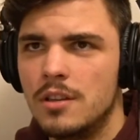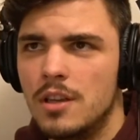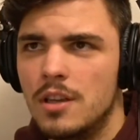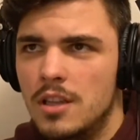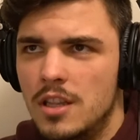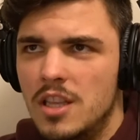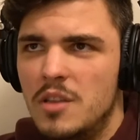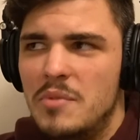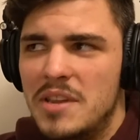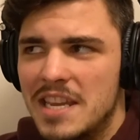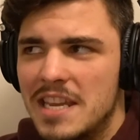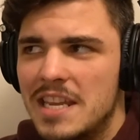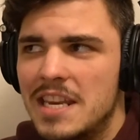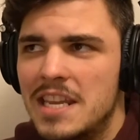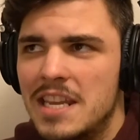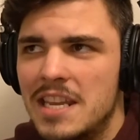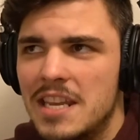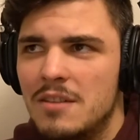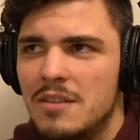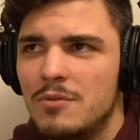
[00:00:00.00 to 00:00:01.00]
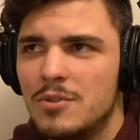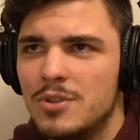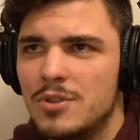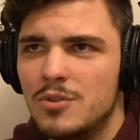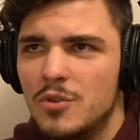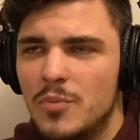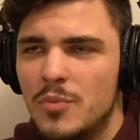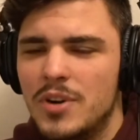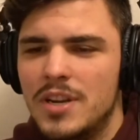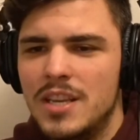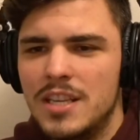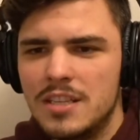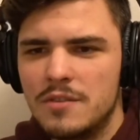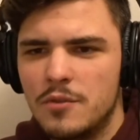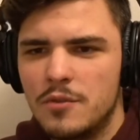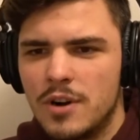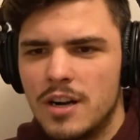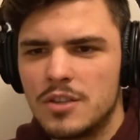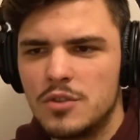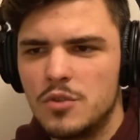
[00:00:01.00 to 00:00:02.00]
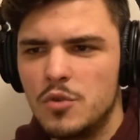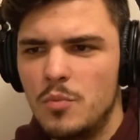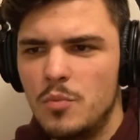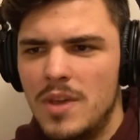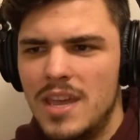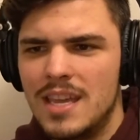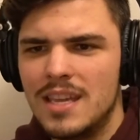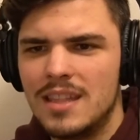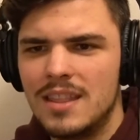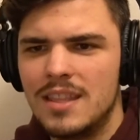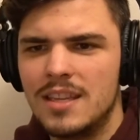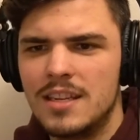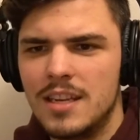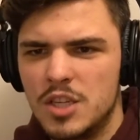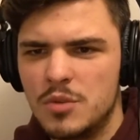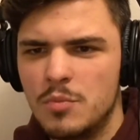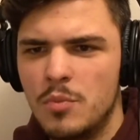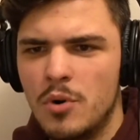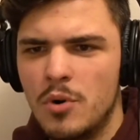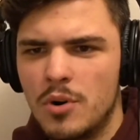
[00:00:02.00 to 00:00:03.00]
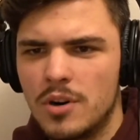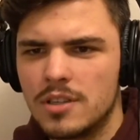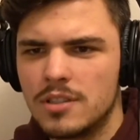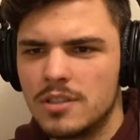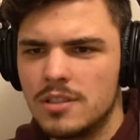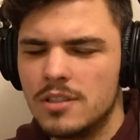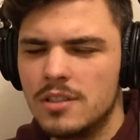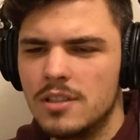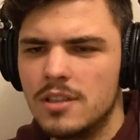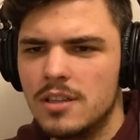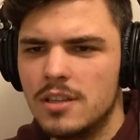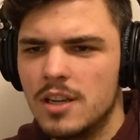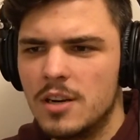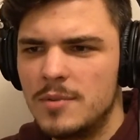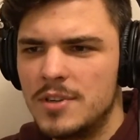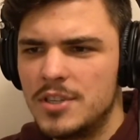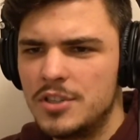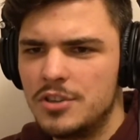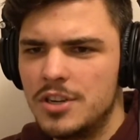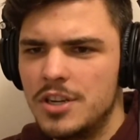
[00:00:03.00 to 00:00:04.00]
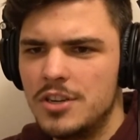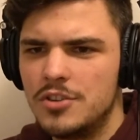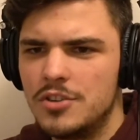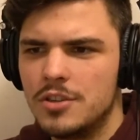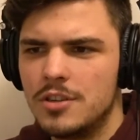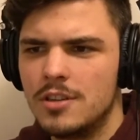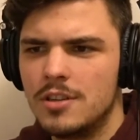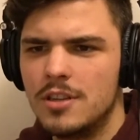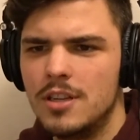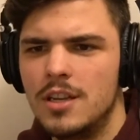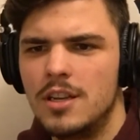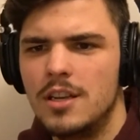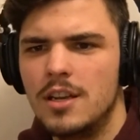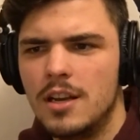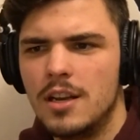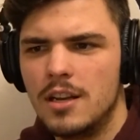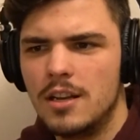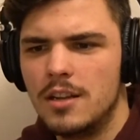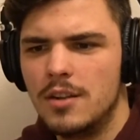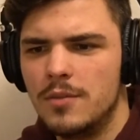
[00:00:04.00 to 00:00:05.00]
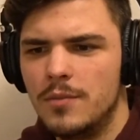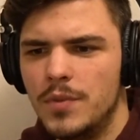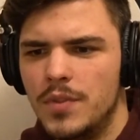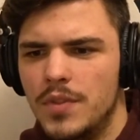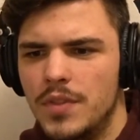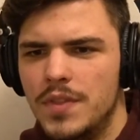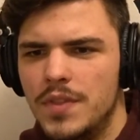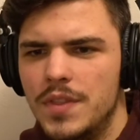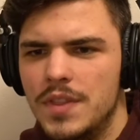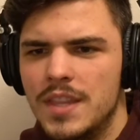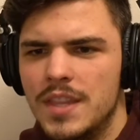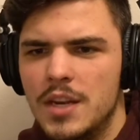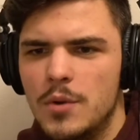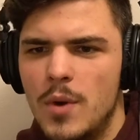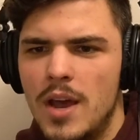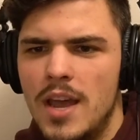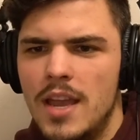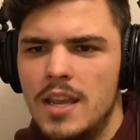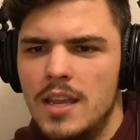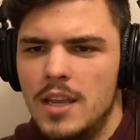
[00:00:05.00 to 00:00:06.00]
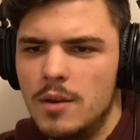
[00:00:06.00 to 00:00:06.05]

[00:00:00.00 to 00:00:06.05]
in beginning, it was super easy for us to make the dashboard, the administration that way.